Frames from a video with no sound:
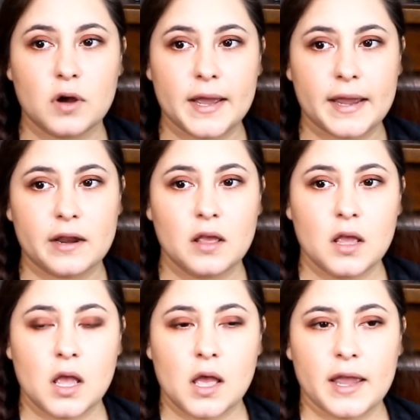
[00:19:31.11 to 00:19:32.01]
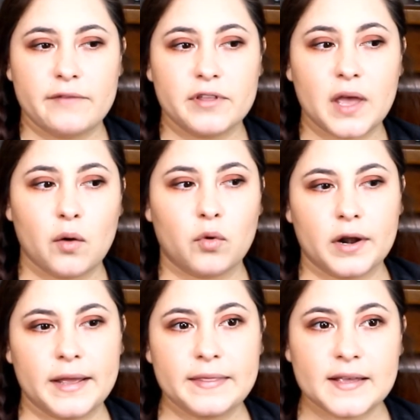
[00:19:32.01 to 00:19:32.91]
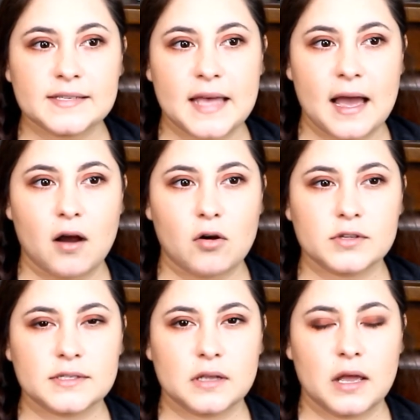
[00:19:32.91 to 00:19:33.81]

And even though we're in this house